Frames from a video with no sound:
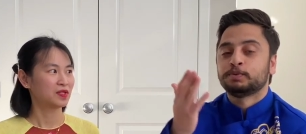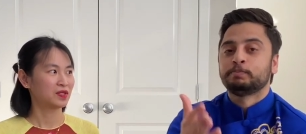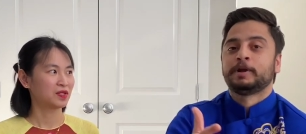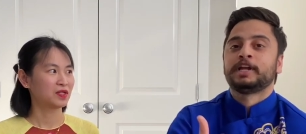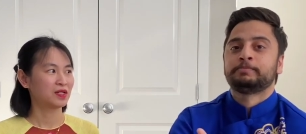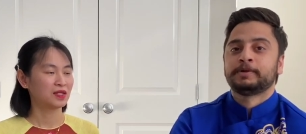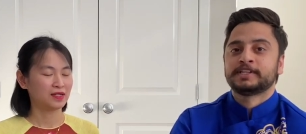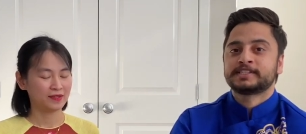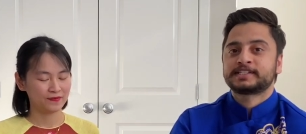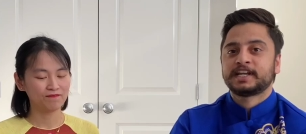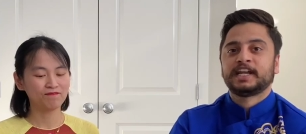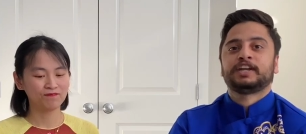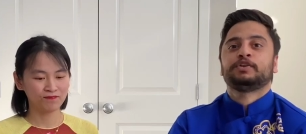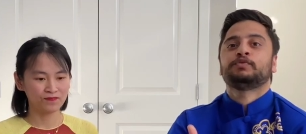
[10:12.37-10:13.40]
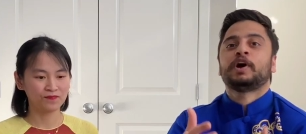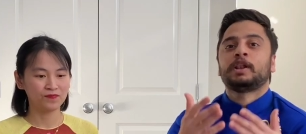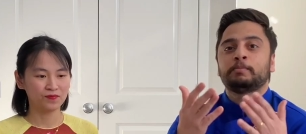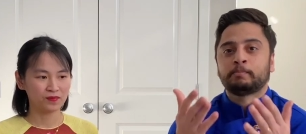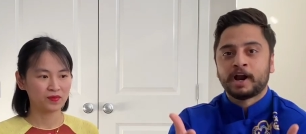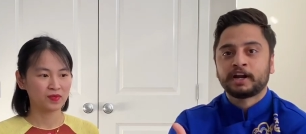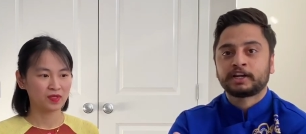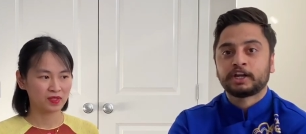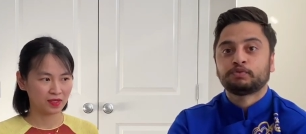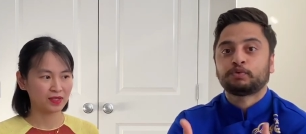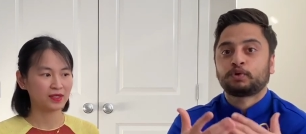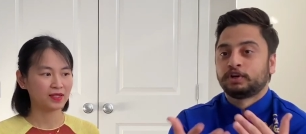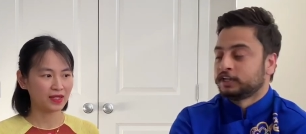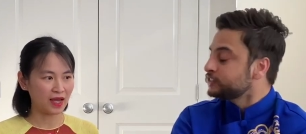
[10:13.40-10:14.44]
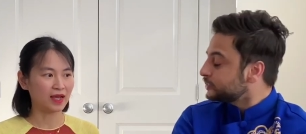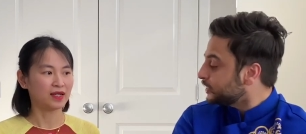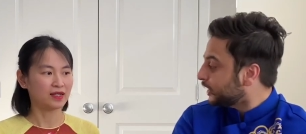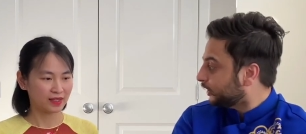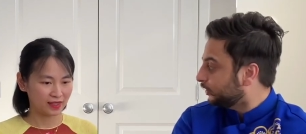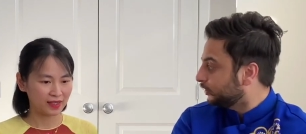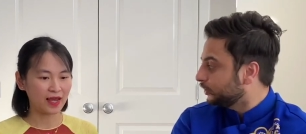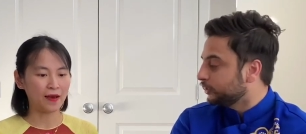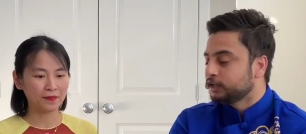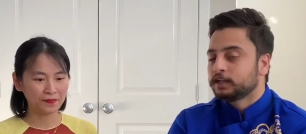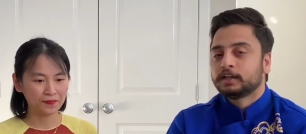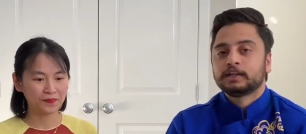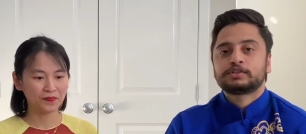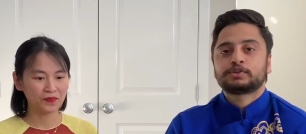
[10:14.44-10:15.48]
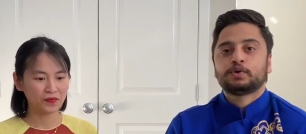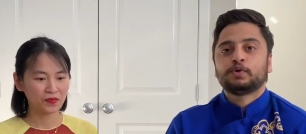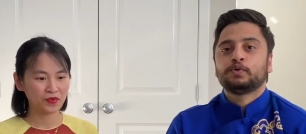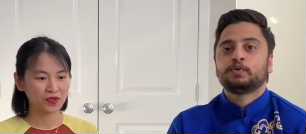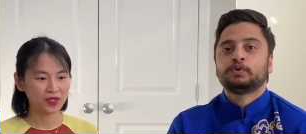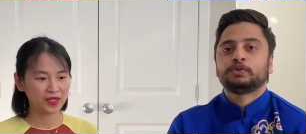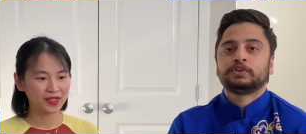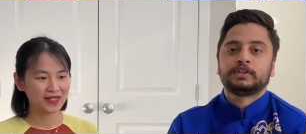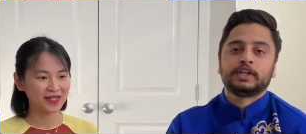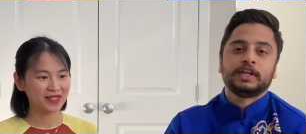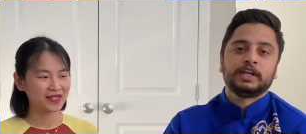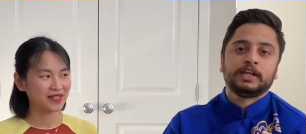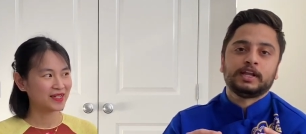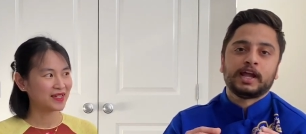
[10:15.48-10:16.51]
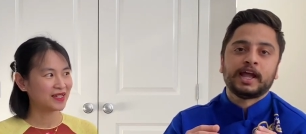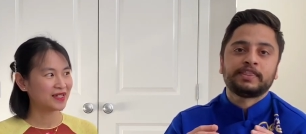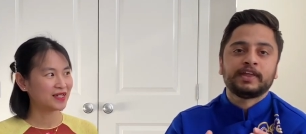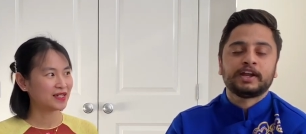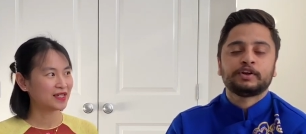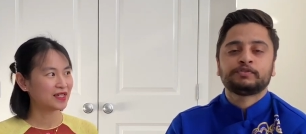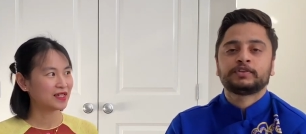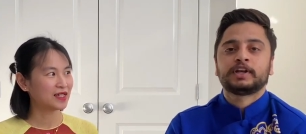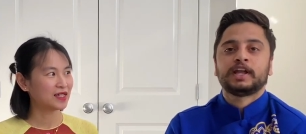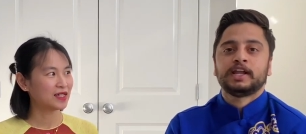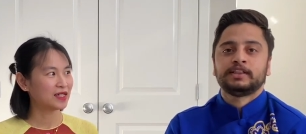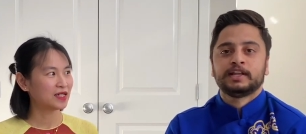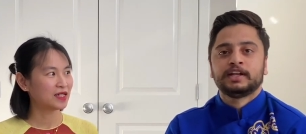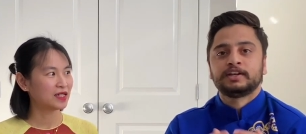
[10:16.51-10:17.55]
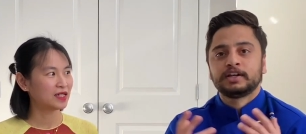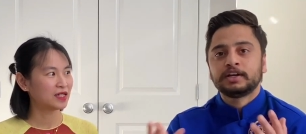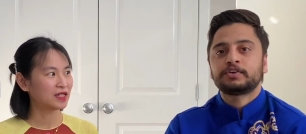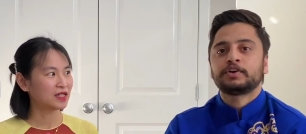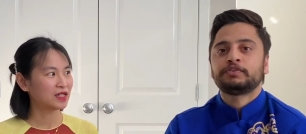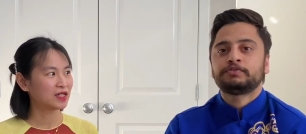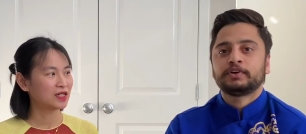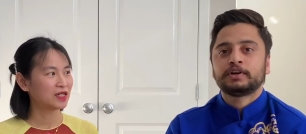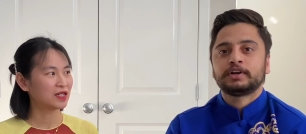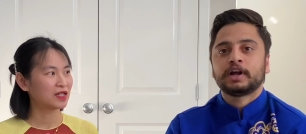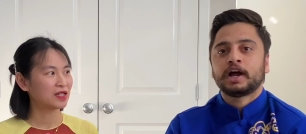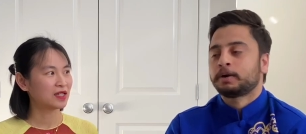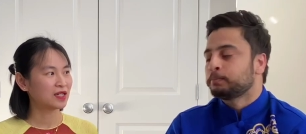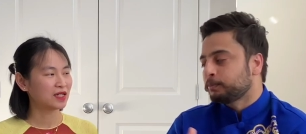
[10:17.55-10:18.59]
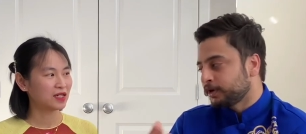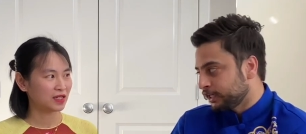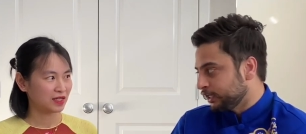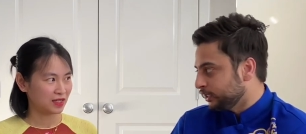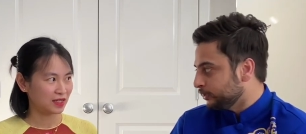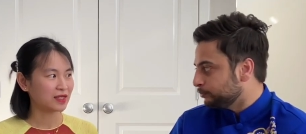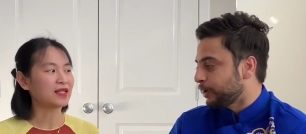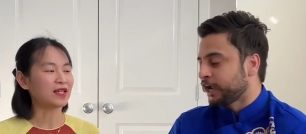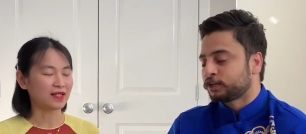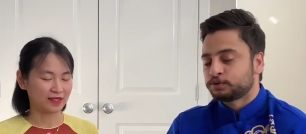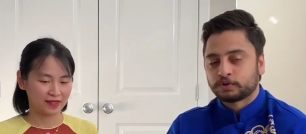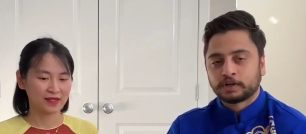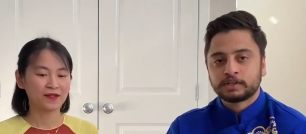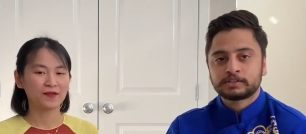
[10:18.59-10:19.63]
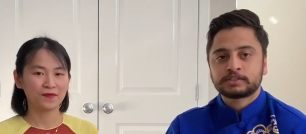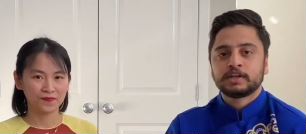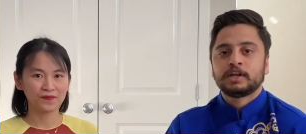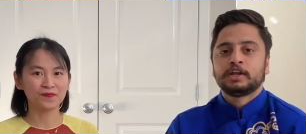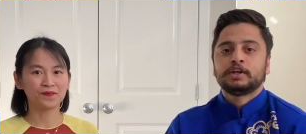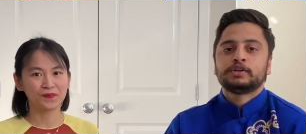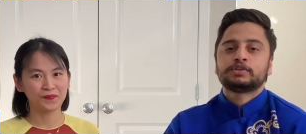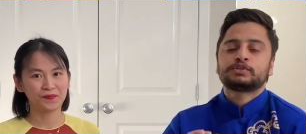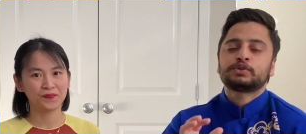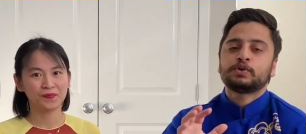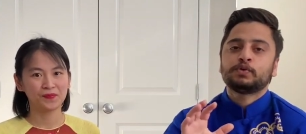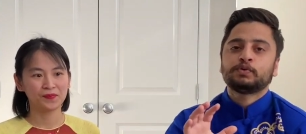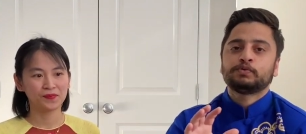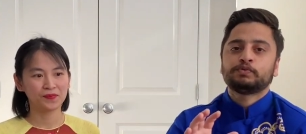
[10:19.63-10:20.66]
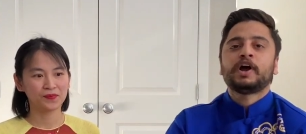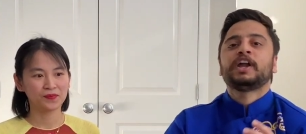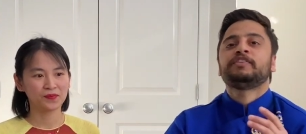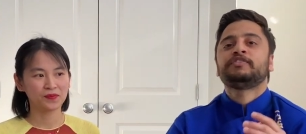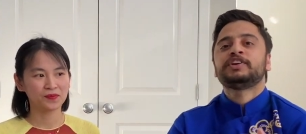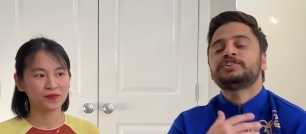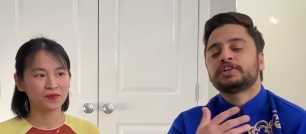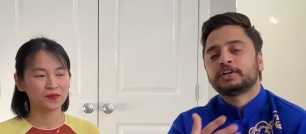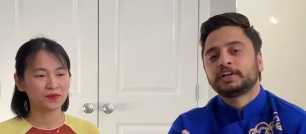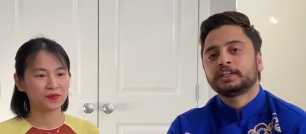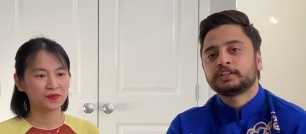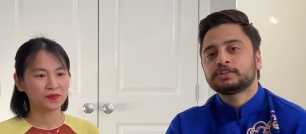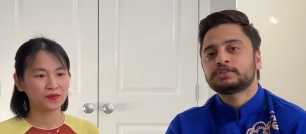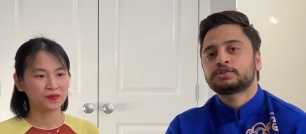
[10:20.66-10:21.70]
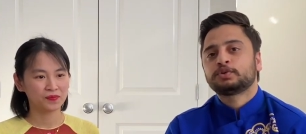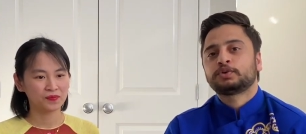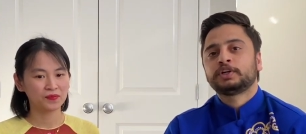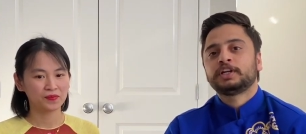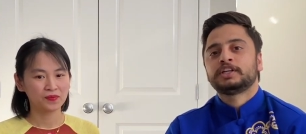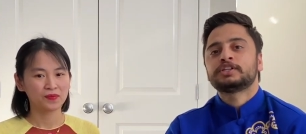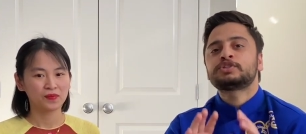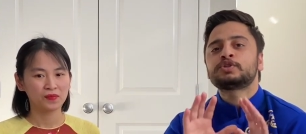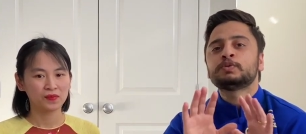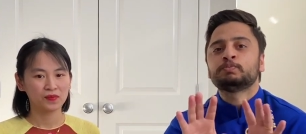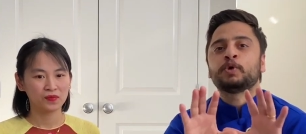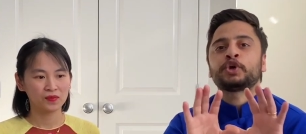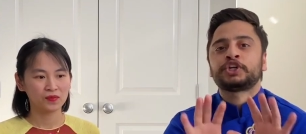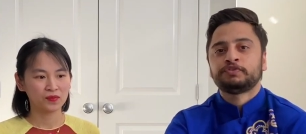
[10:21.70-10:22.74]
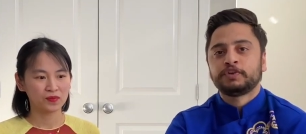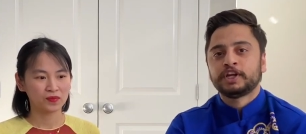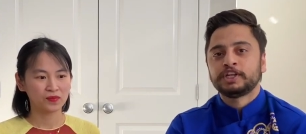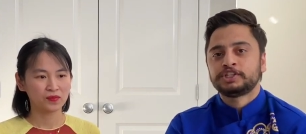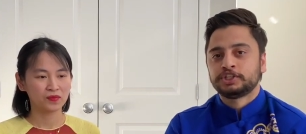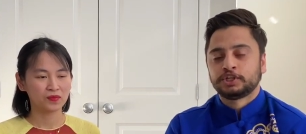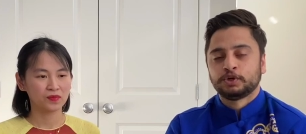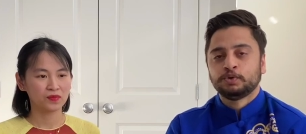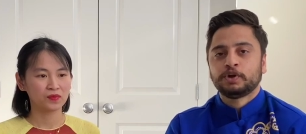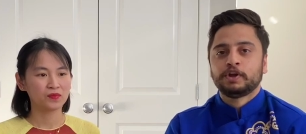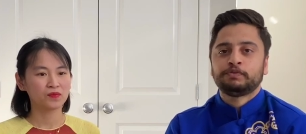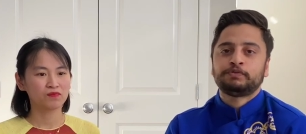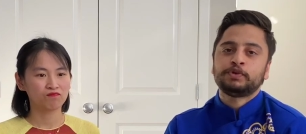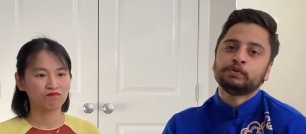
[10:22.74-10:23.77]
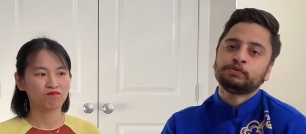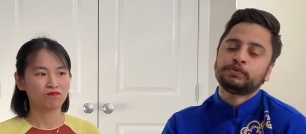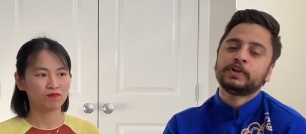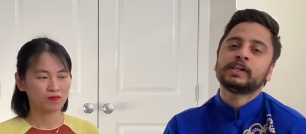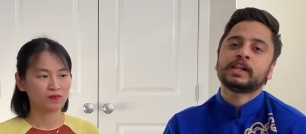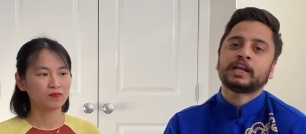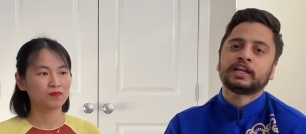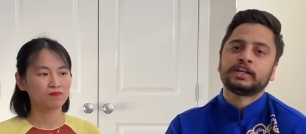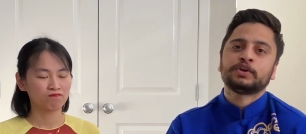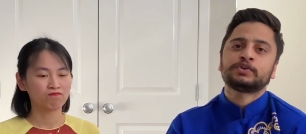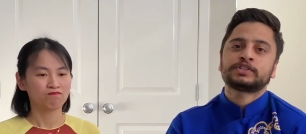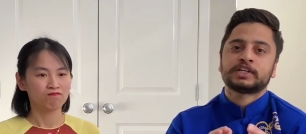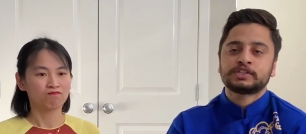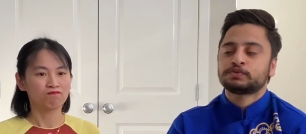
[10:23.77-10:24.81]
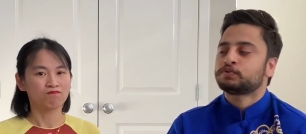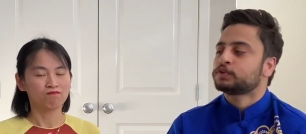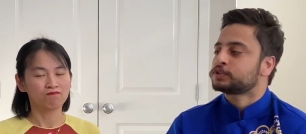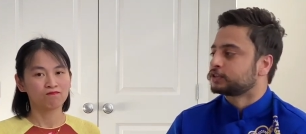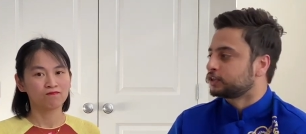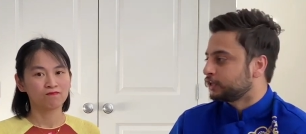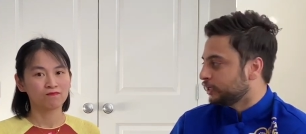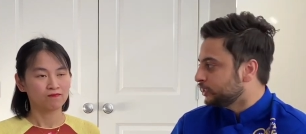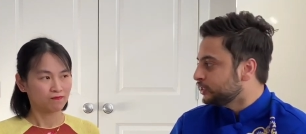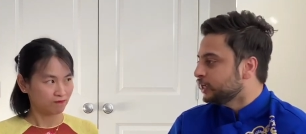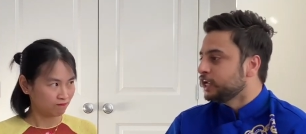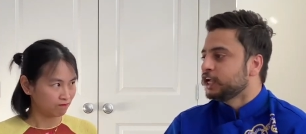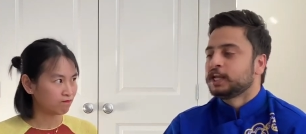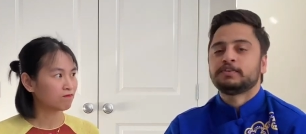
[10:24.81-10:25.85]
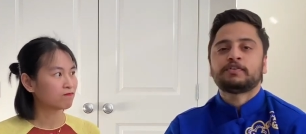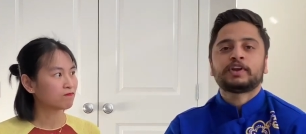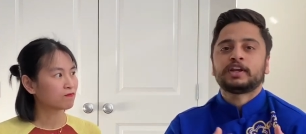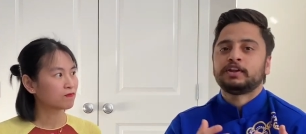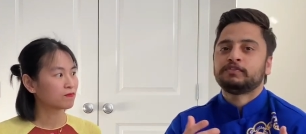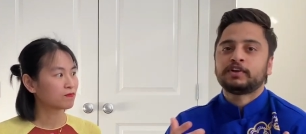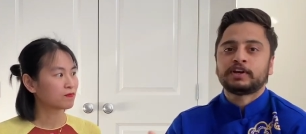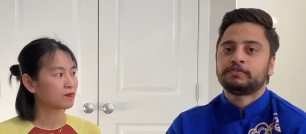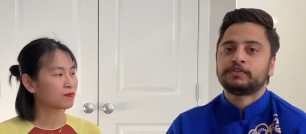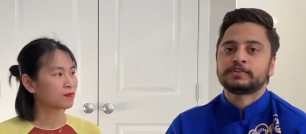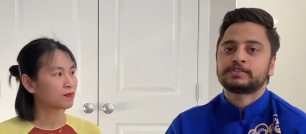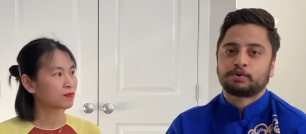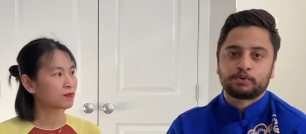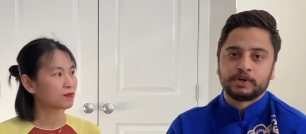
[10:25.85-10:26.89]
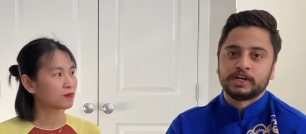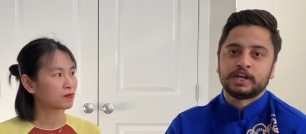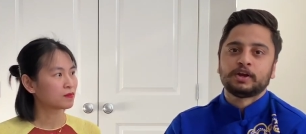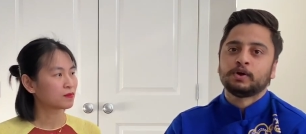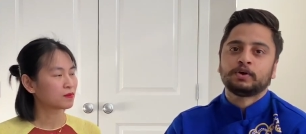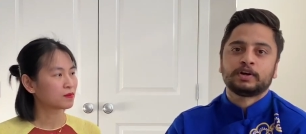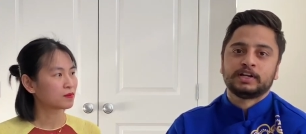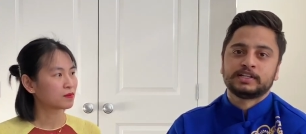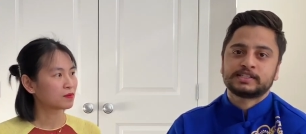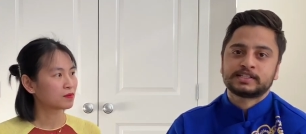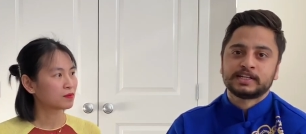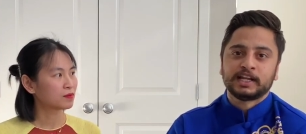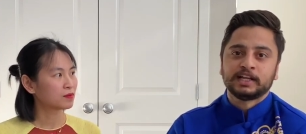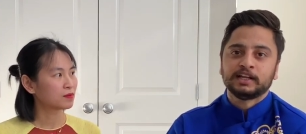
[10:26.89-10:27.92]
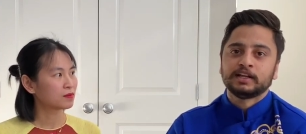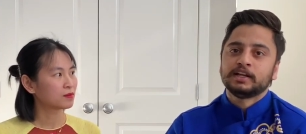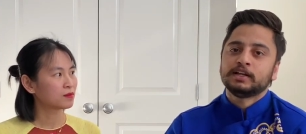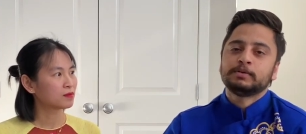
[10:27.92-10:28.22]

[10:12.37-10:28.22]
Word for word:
Speaker 1: you made mistake mm. while marking for listening yeah. yeah so they at the end of the day they did refund our money back yes. to us mm. so why we sharing this story is to motivate you if you feel like your test was good mm. even even if it's reading or listening